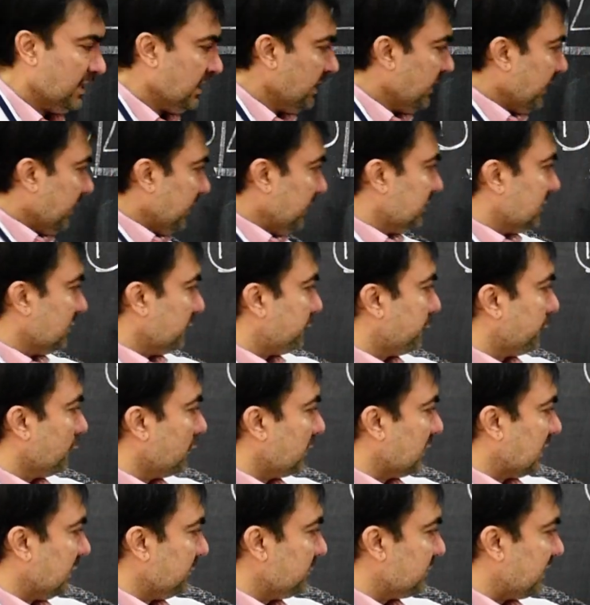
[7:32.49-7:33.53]
in the
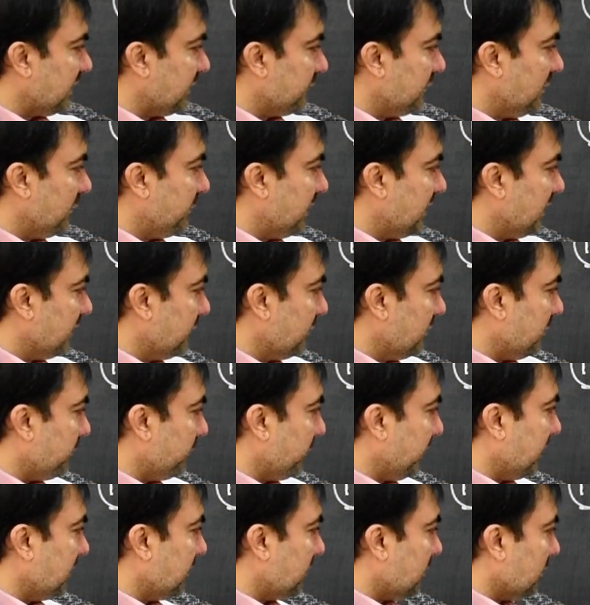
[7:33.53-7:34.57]
forearm there will be
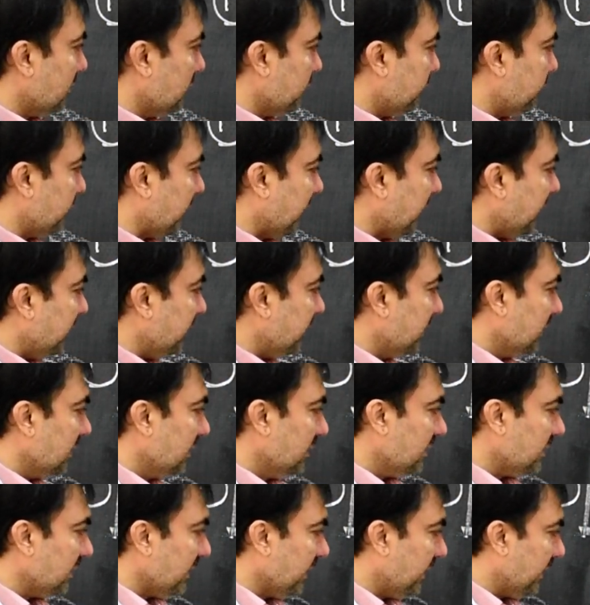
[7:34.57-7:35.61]
development of radial
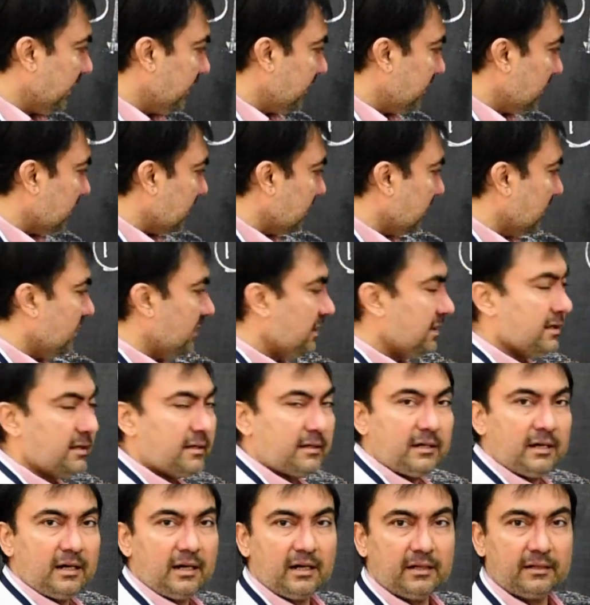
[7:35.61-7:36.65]
and ulnar
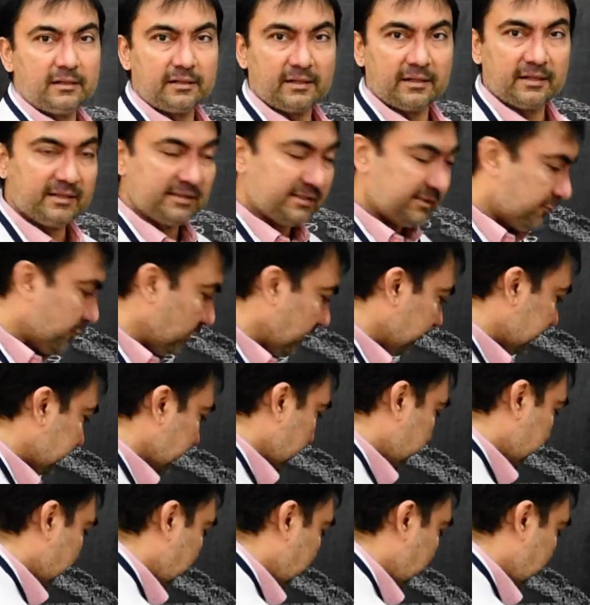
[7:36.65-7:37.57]
arteries. For example,